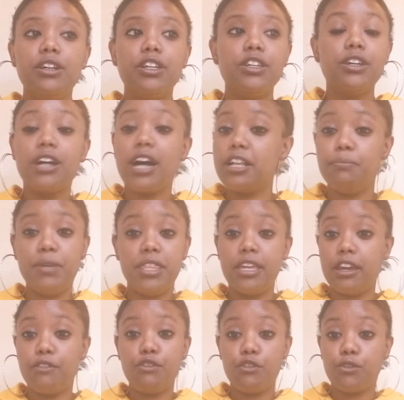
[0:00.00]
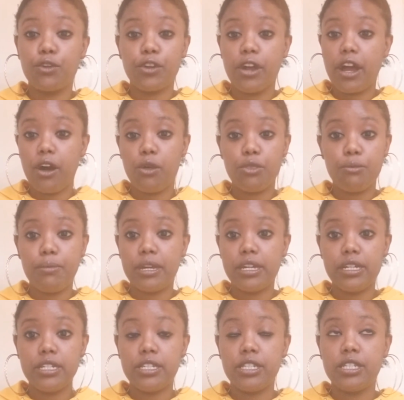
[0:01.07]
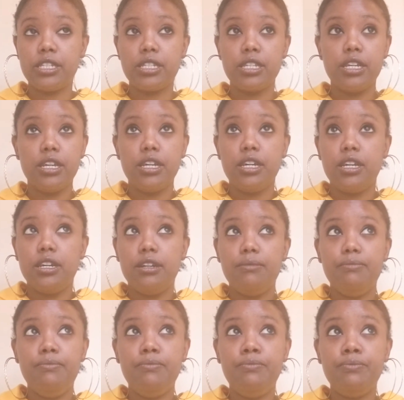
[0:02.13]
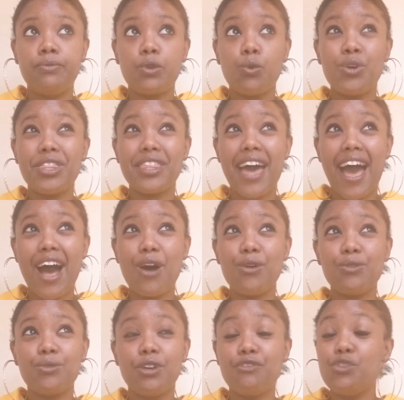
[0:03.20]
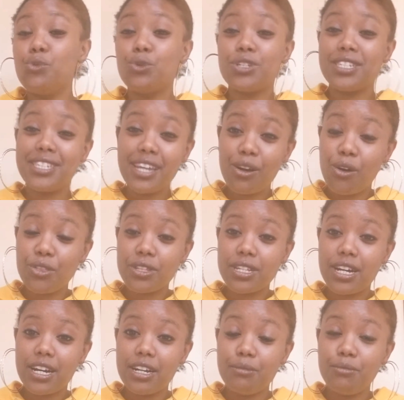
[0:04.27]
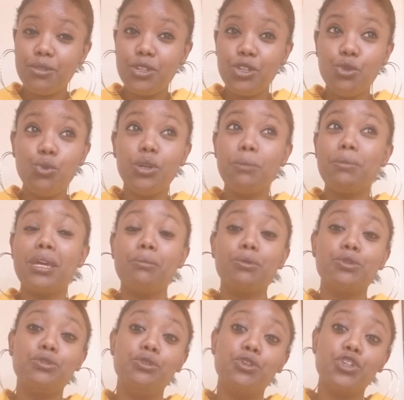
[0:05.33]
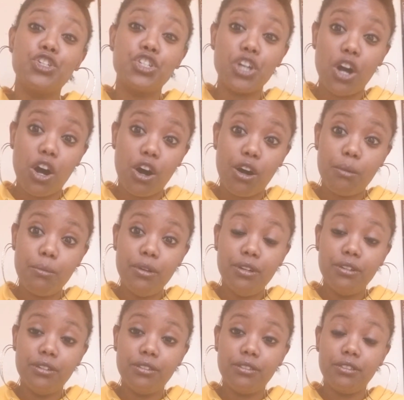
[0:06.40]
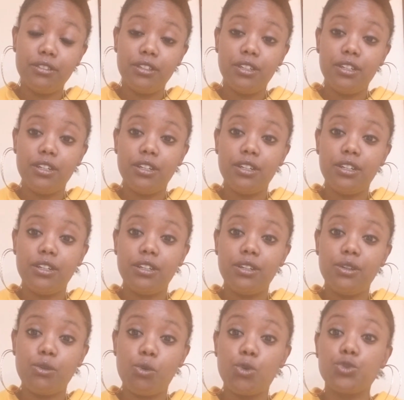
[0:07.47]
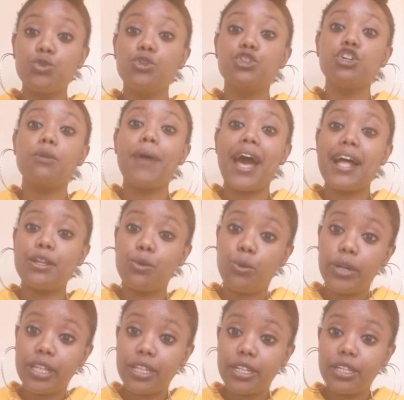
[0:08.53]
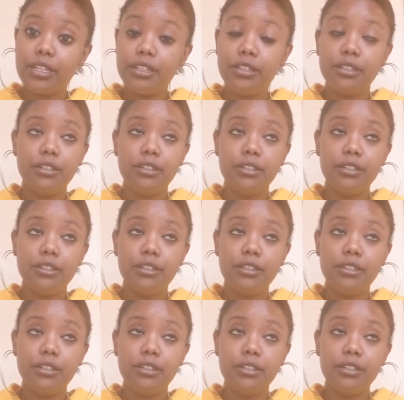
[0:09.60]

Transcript: You got to be thankful for your health, because if you were sick all the time, you wouldn't be able to do your job or do your job adequately.